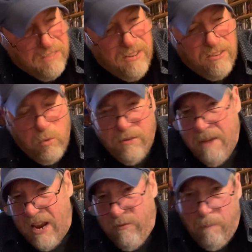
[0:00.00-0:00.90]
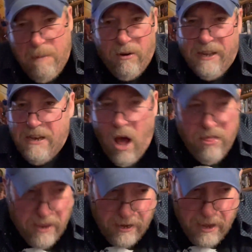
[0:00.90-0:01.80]
this was made for barely
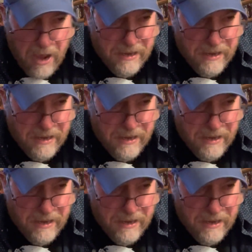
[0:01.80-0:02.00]
nothing,